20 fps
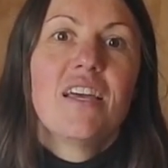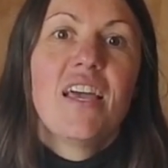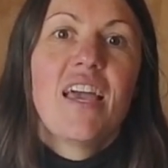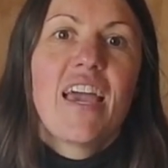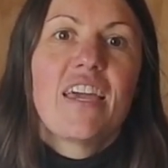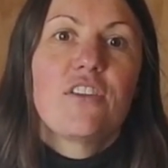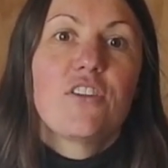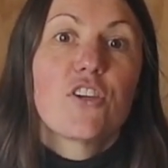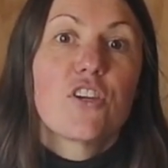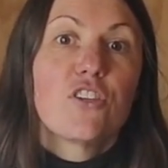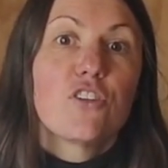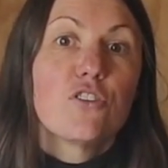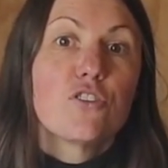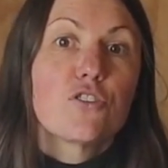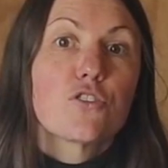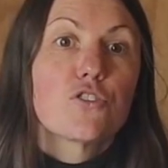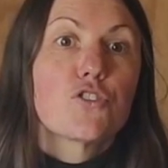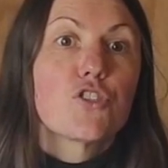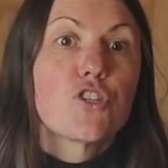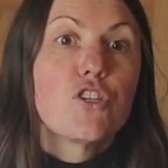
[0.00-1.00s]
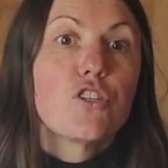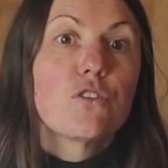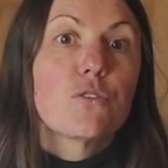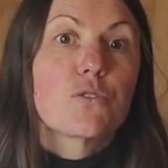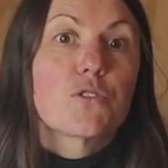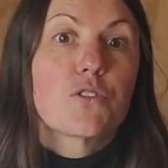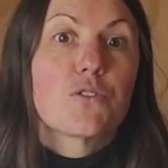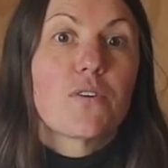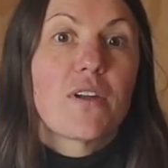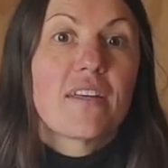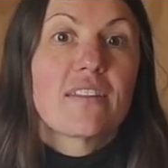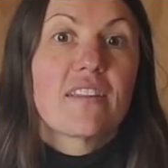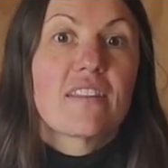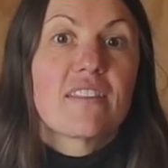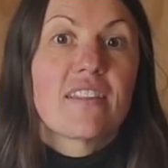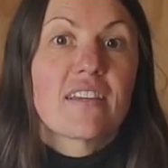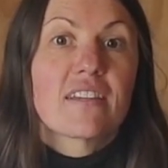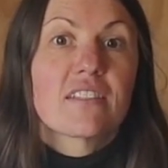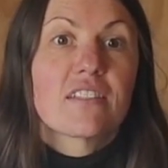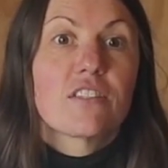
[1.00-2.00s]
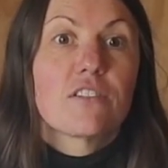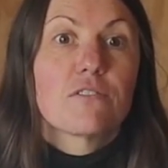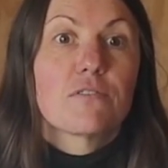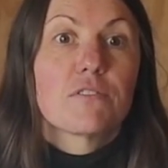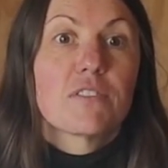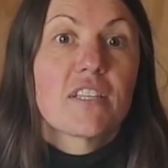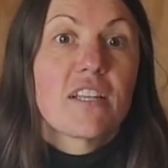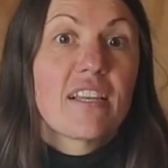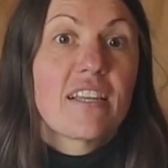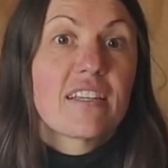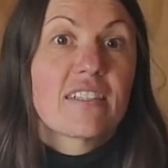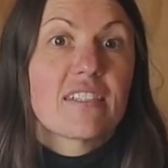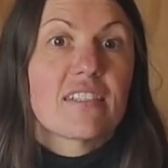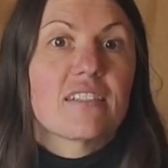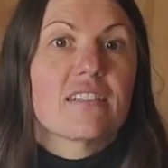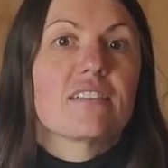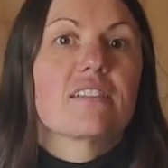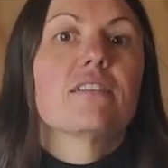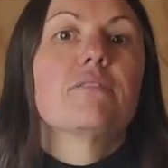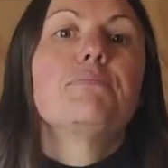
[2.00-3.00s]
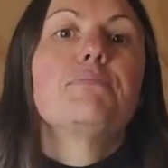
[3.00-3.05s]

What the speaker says: And you can use your journal to write the things you've selected.